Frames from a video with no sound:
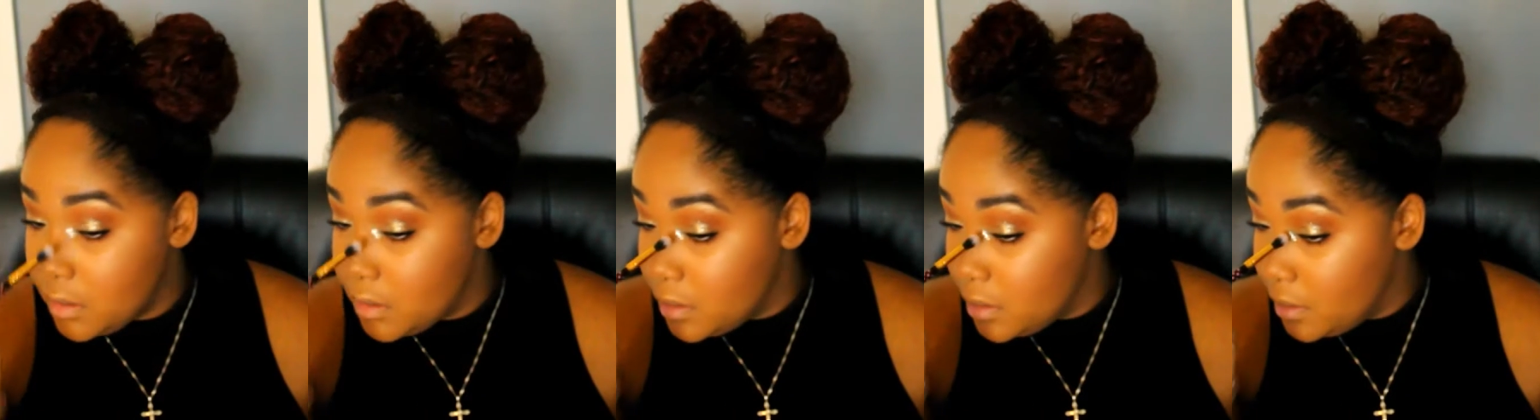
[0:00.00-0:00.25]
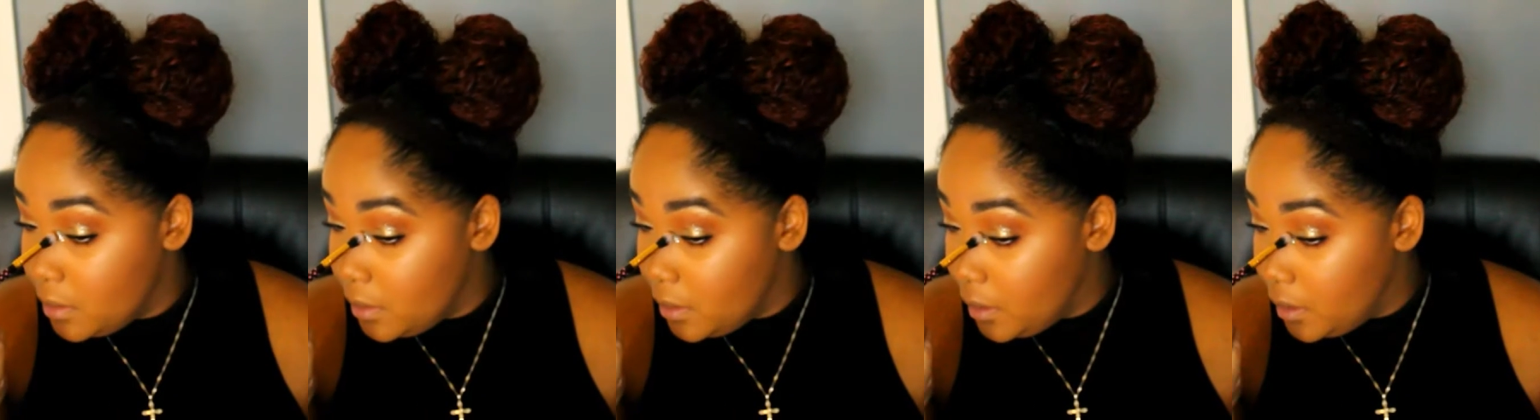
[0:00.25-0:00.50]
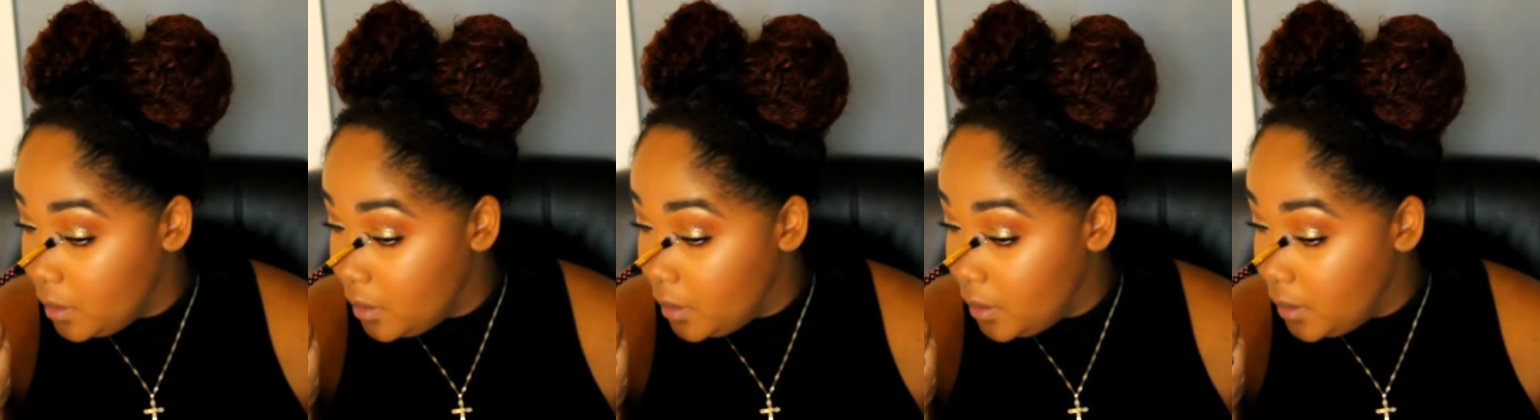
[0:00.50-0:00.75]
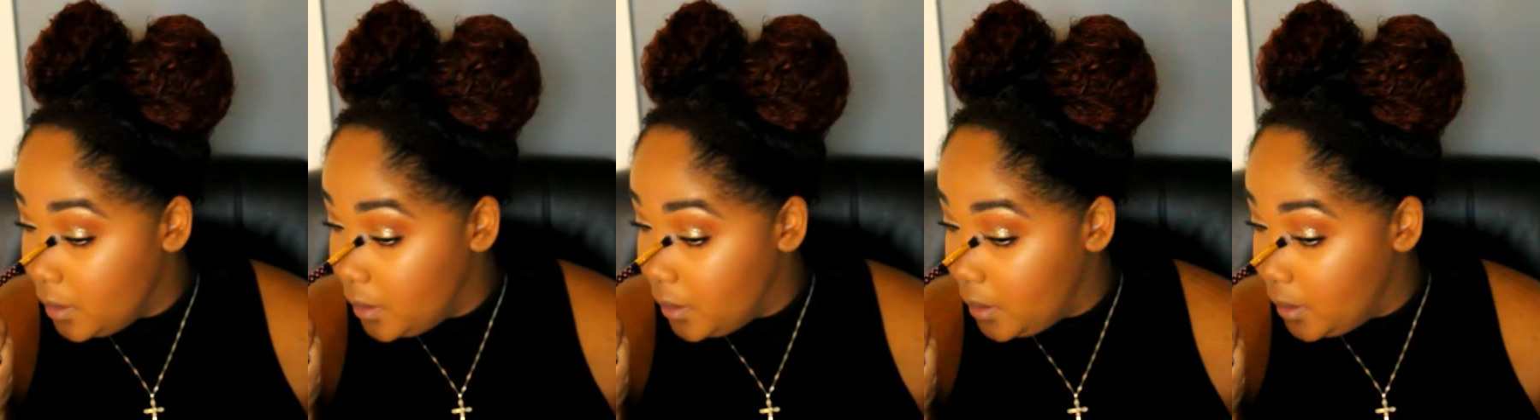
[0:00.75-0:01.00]
to the
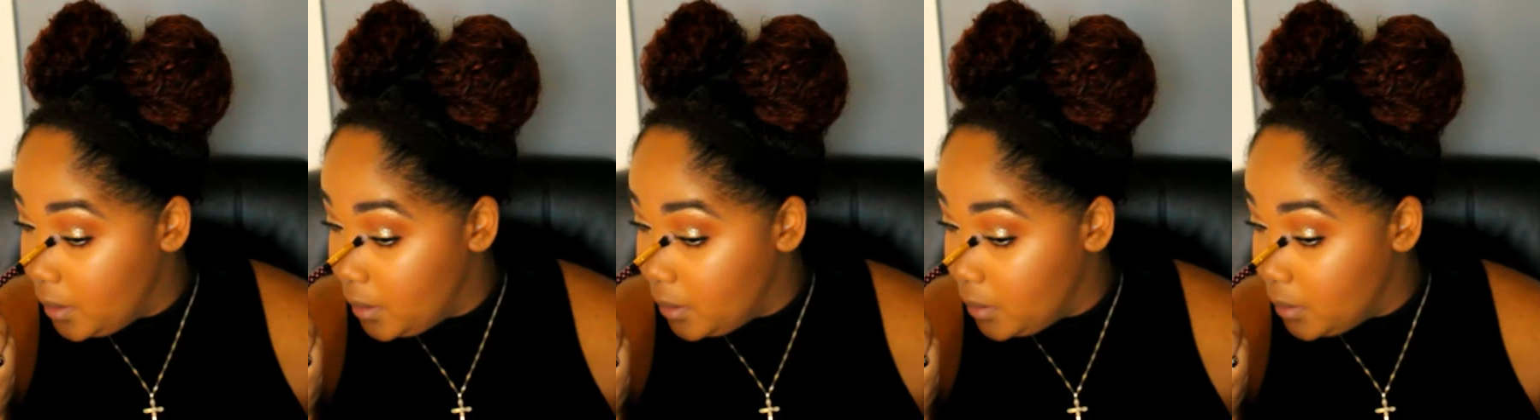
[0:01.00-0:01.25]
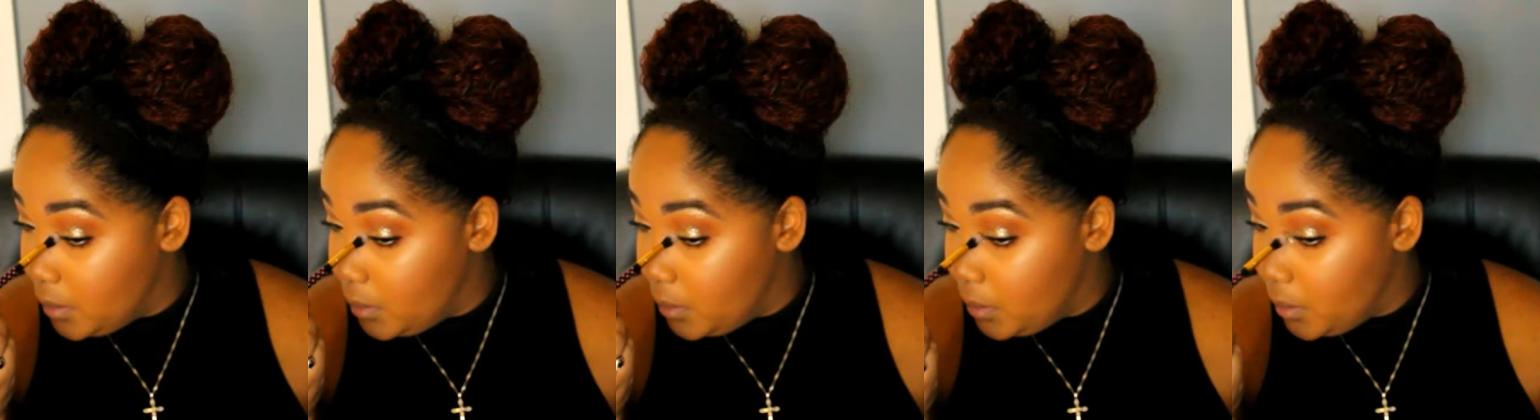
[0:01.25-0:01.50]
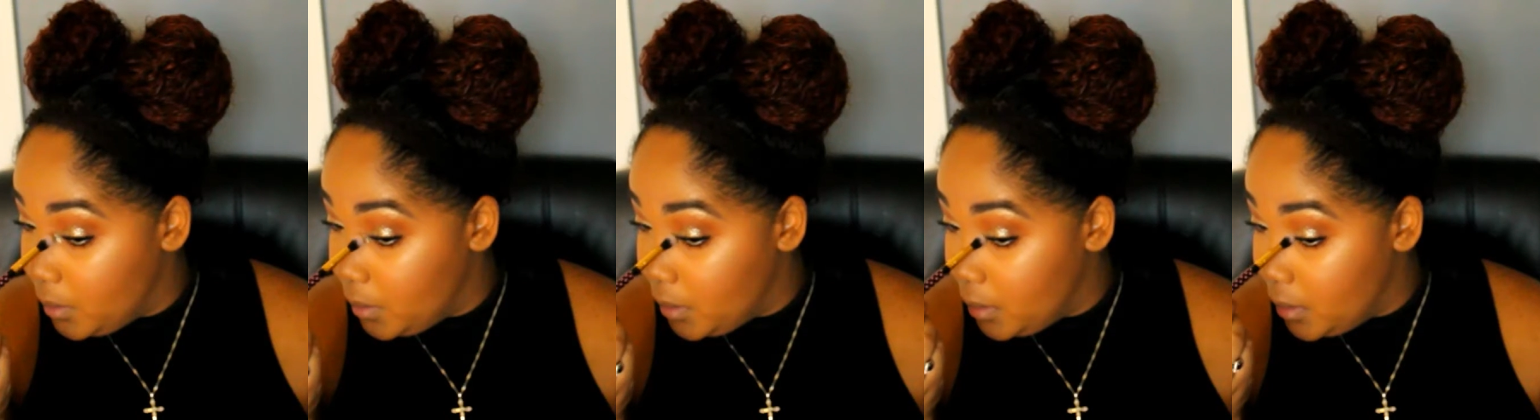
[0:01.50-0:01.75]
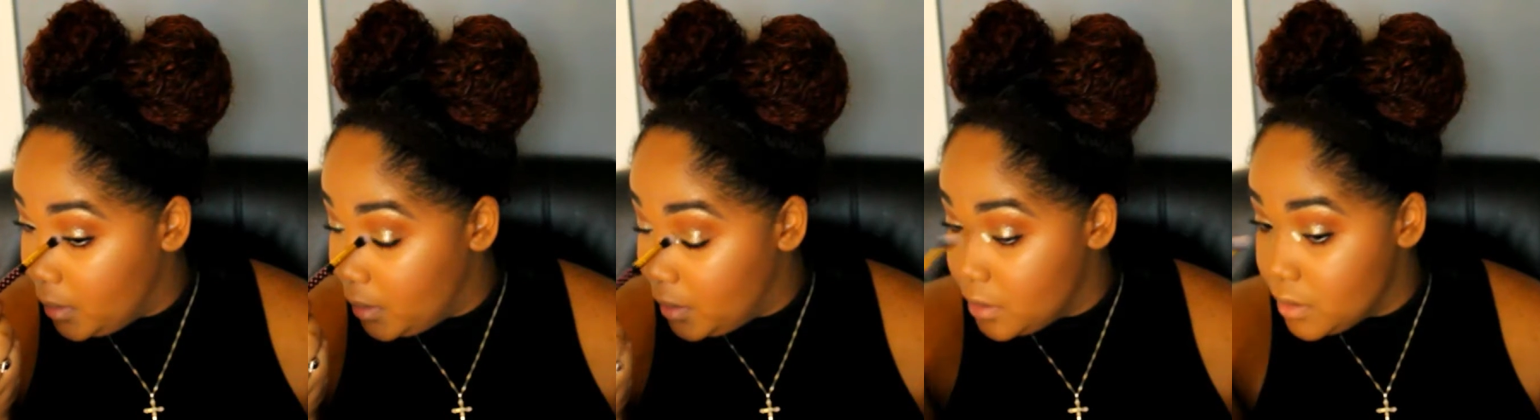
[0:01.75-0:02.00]
inner
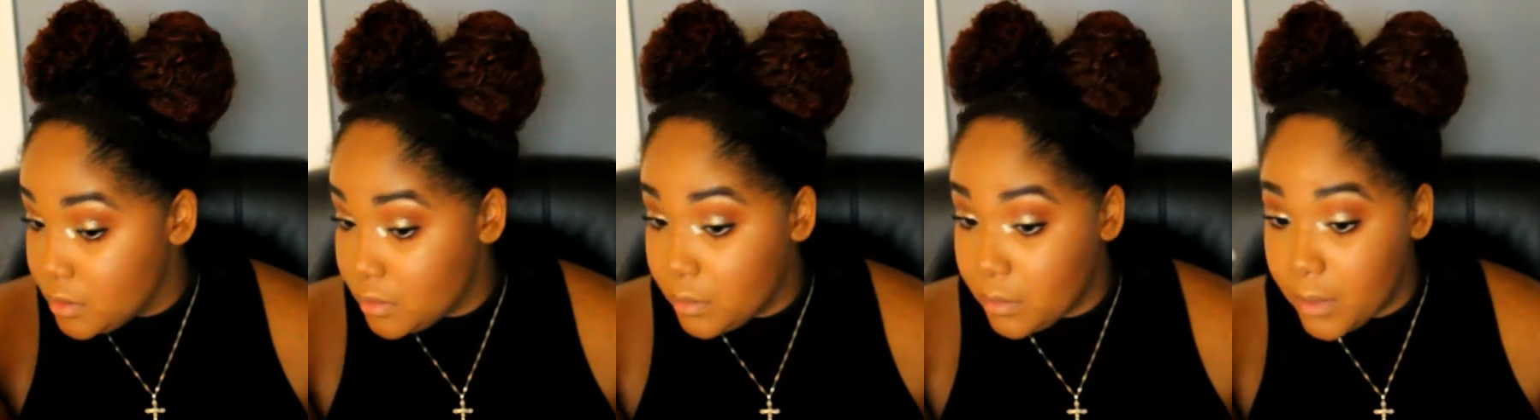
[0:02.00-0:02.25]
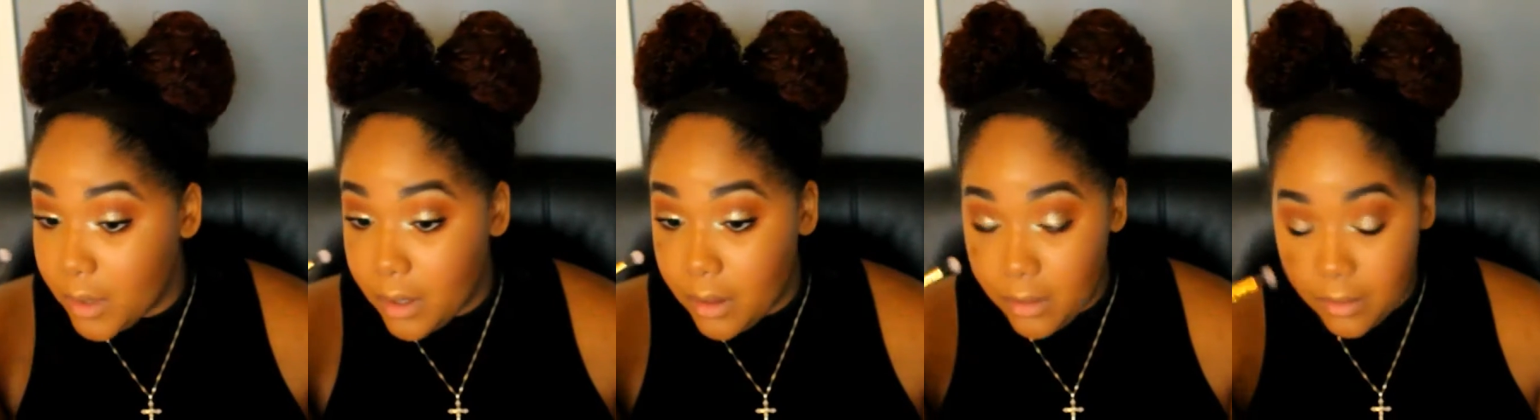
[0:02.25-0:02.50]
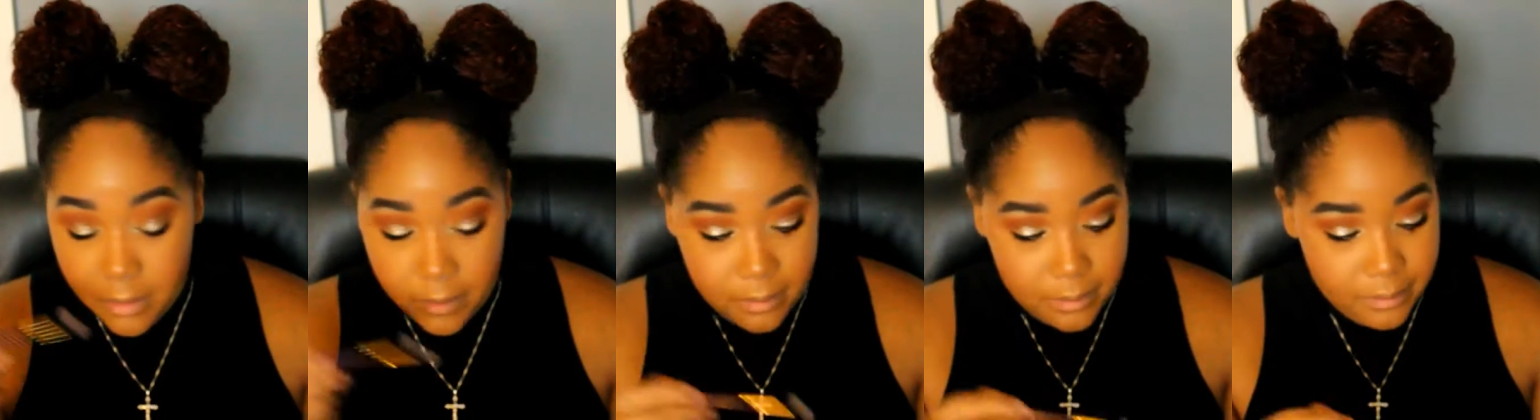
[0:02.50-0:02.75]
corner as well.